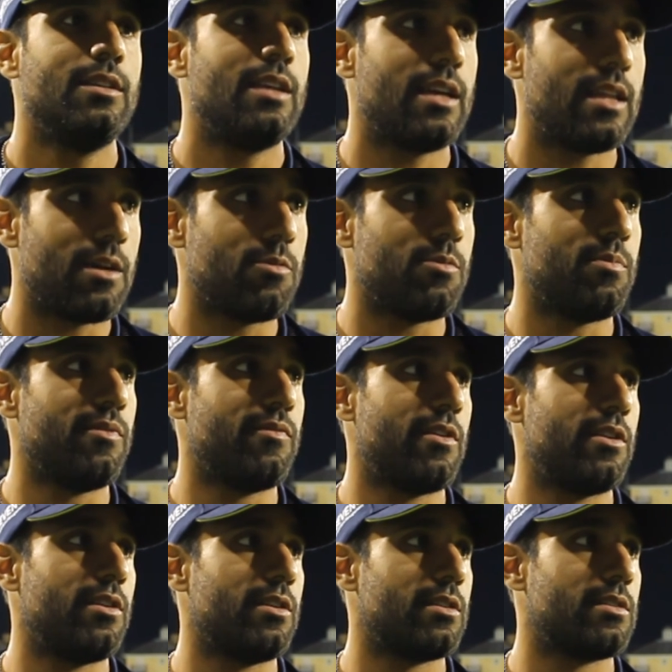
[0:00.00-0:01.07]
Yeah, that would be
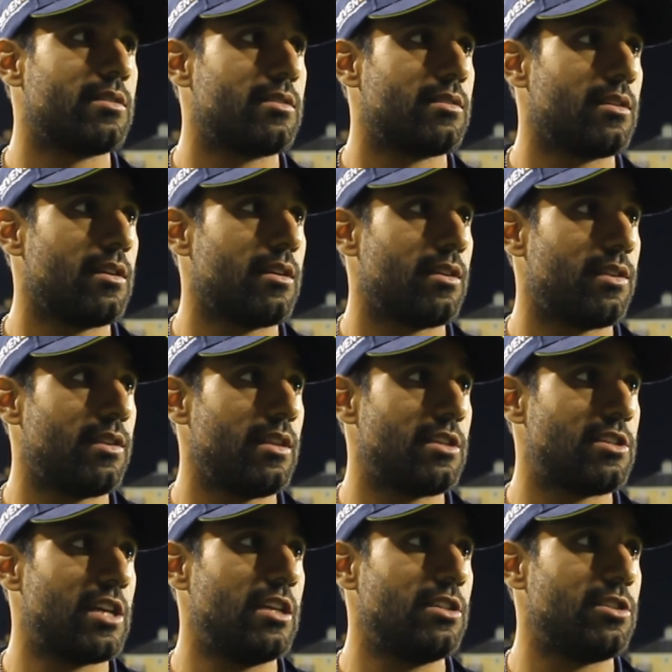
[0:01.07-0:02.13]
very nice. I think they're
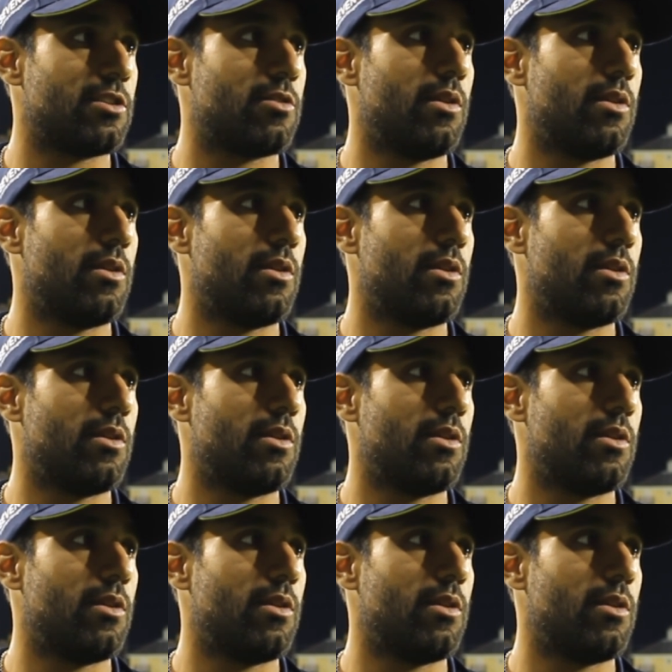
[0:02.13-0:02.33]
challenging